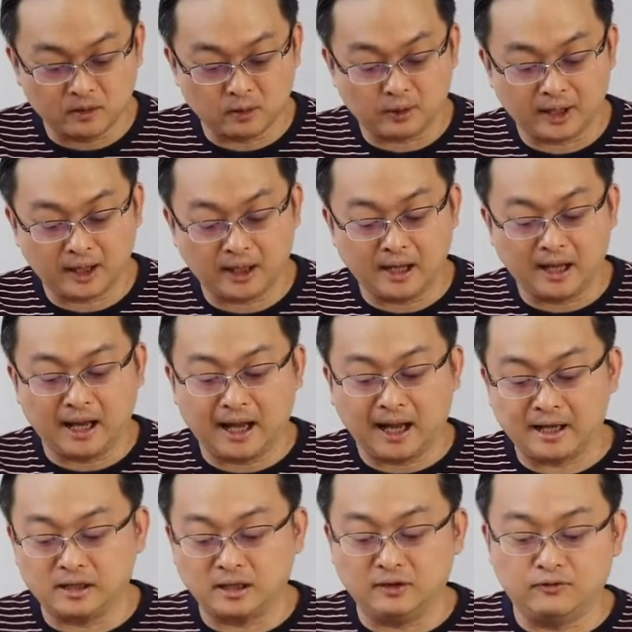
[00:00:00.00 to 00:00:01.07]
Okay,
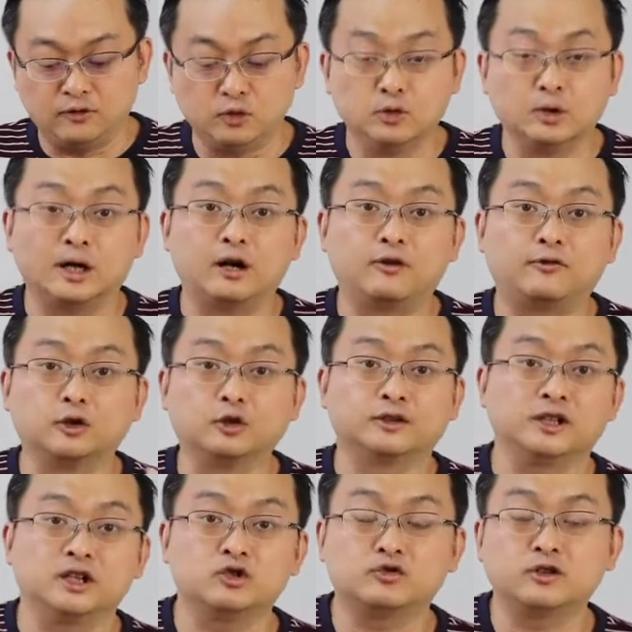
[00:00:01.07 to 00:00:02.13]
and if you follow
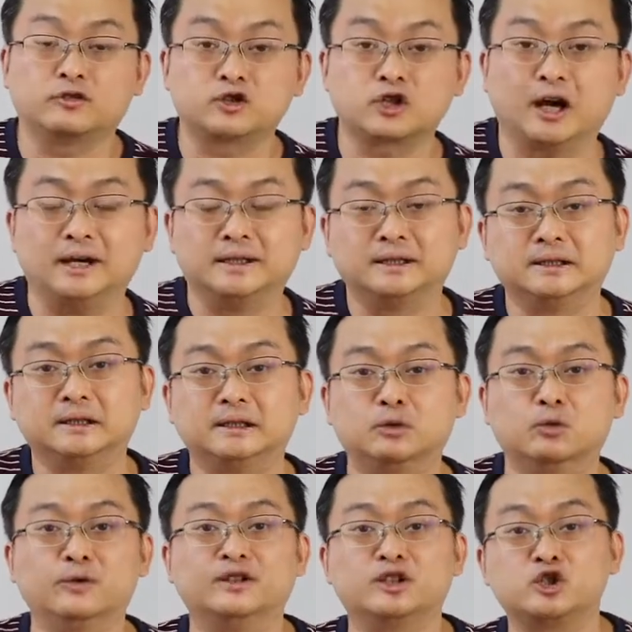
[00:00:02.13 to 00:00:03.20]
the history of
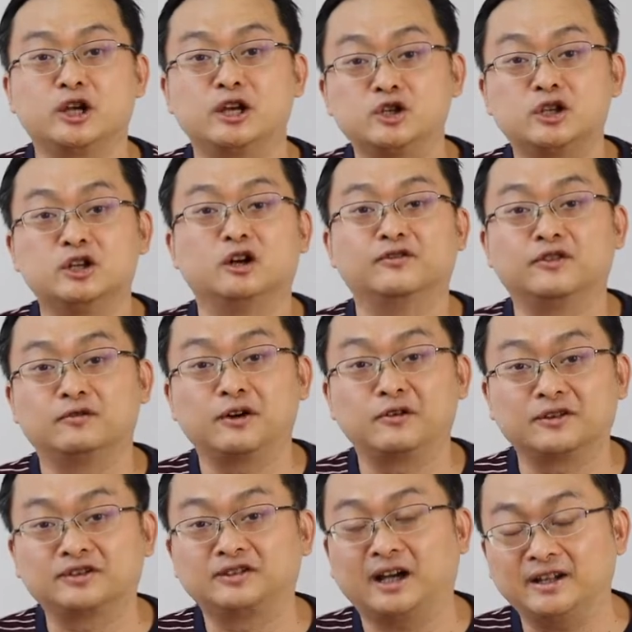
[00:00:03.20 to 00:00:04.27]
China with the changing of the
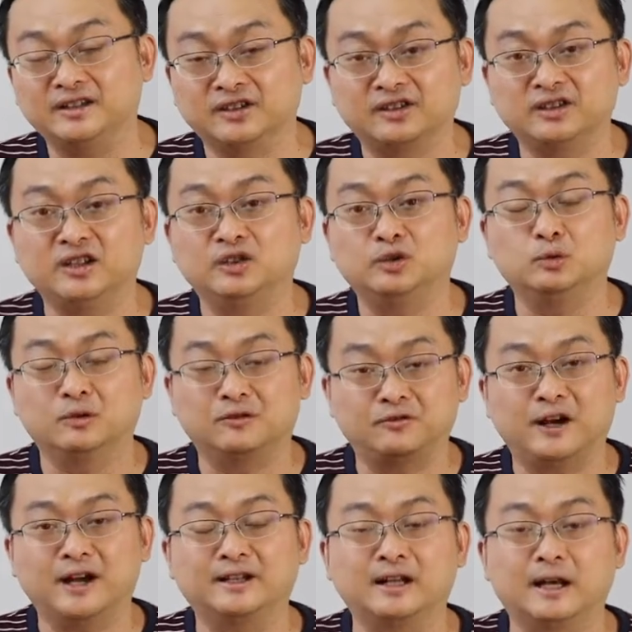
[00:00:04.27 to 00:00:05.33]
various dynasties, you will
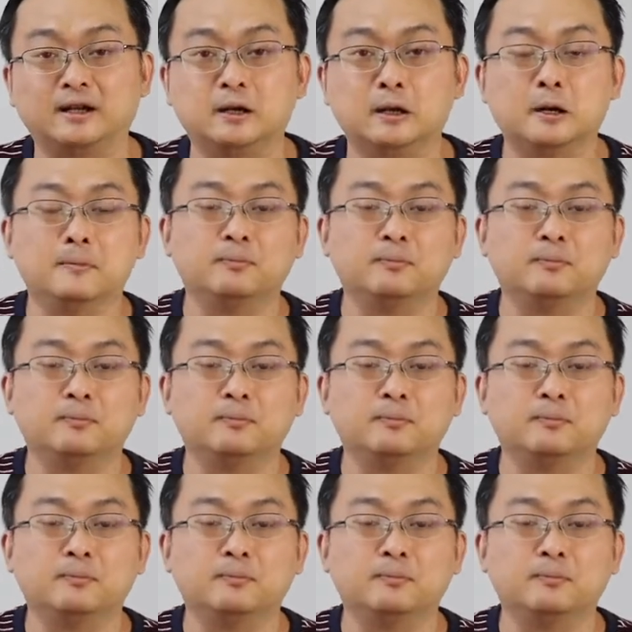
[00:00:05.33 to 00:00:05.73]
find that